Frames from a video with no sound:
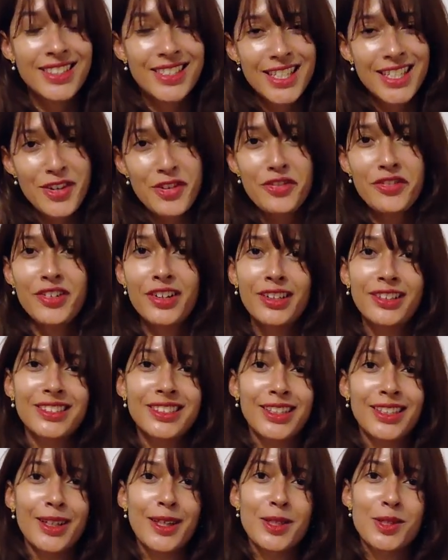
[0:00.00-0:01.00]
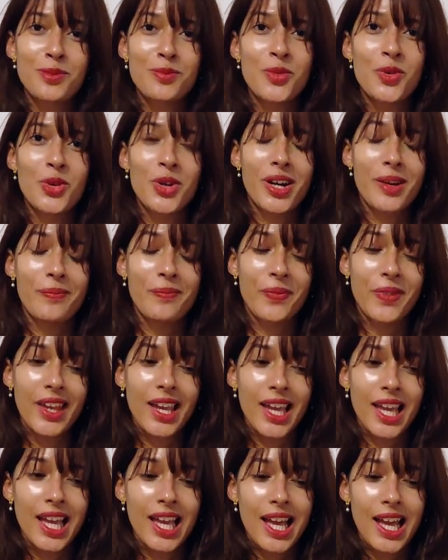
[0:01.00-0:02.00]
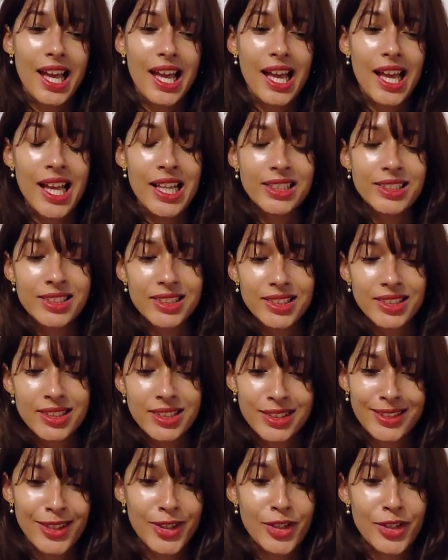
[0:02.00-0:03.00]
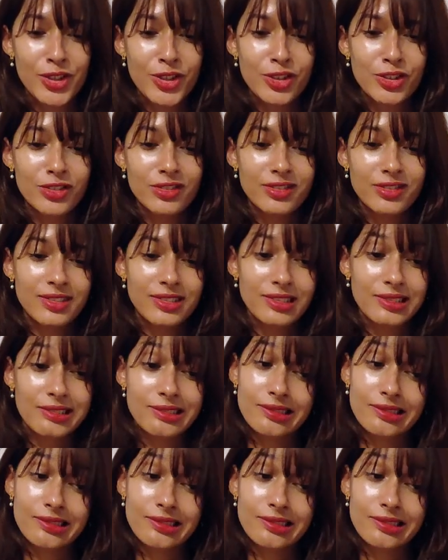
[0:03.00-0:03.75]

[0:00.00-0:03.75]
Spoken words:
they felt a lot more. And so,